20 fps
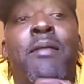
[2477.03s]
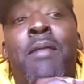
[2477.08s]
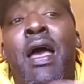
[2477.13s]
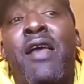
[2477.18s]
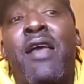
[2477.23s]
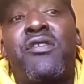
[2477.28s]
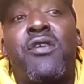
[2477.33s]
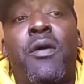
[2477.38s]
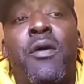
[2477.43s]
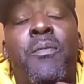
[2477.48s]
I'm
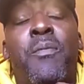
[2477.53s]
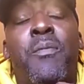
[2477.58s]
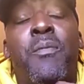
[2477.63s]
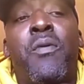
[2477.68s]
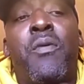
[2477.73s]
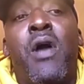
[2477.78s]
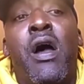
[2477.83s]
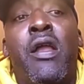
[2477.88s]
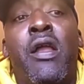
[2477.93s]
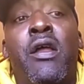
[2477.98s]
actually a
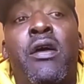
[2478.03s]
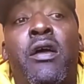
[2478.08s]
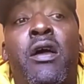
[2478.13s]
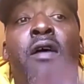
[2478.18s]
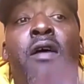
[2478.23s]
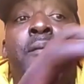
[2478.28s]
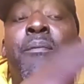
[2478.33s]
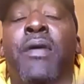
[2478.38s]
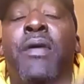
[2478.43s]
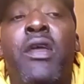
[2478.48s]

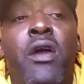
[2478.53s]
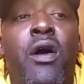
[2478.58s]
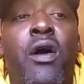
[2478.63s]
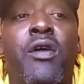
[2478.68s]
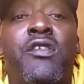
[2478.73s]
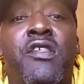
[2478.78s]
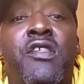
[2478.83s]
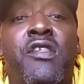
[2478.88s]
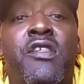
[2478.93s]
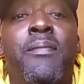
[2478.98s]
product of
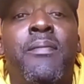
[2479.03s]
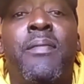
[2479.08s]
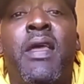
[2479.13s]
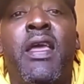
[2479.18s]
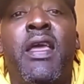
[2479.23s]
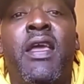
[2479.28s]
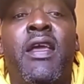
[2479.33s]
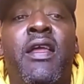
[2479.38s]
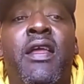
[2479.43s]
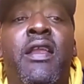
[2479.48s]
BRC
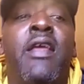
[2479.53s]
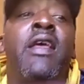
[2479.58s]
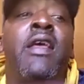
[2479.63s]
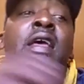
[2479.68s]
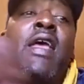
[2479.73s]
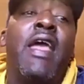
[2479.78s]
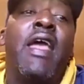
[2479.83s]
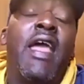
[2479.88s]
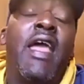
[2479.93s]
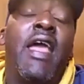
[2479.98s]
Men
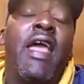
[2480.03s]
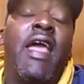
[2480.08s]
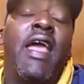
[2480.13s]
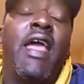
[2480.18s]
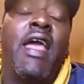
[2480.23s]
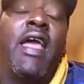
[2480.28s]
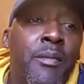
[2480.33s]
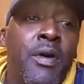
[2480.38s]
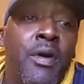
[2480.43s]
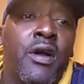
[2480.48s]

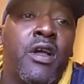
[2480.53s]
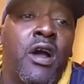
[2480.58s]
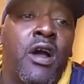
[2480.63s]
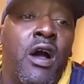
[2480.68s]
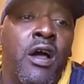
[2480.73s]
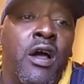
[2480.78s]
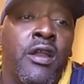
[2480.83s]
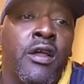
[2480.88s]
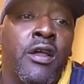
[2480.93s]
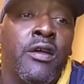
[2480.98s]
and
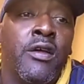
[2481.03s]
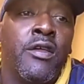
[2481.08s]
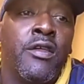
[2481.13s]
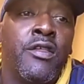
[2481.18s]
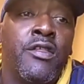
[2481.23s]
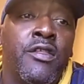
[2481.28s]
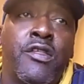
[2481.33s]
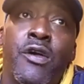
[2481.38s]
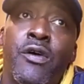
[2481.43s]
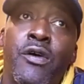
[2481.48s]
McConnell.
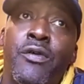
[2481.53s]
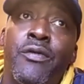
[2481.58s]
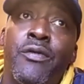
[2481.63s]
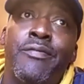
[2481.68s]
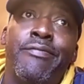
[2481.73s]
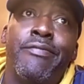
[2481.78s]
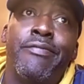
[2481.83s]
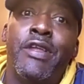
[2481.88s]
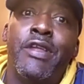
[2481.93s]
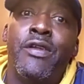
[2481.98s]

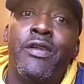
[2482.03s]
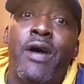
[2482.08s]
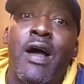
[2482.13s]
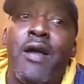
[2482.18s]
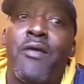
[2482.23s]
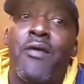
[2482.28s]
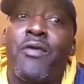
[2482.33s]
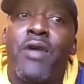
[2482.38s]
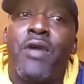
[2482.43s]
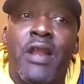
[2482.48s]
So
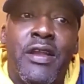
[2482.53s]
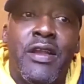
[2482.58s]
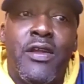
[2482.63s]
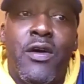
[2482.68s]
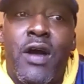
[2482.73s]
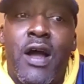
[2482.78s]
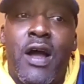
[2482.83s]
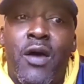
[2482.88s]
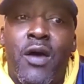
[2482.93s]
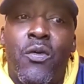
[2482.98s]
I really
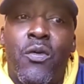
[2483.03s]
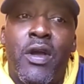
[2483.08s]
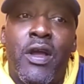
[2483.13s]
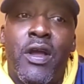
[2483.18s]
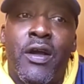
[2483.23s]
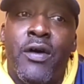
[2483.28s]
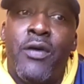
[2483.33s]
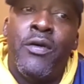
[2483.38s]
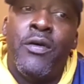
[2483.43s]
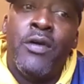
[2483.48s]
know how
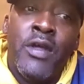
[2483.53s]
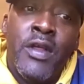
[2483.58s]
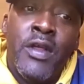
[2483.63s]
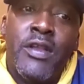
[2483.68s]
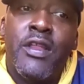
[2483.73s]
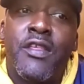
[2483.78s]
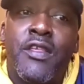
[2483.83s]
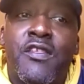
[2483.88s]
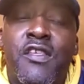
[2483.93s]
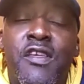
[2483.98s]
well
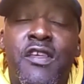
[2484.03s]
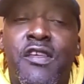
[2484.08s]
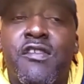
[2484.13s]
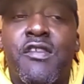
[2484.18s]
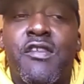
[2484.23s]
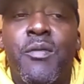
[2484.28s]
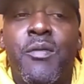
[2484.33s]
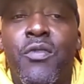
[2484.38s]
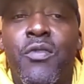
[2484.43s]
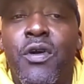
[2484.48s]
the
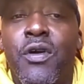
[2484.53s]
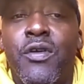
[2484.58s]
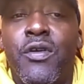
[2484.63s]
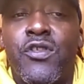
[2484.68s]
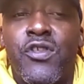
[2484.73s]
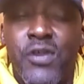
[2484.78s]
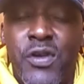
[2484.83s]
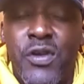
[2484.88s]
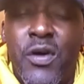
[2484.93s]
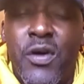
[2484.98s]
system
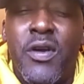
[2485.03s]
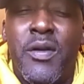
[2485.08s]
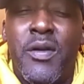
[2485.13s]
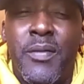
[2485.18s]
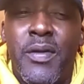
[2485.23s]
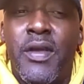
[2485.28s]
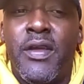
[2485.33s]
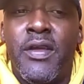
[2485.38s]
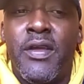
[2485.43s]
works. You know what I mean?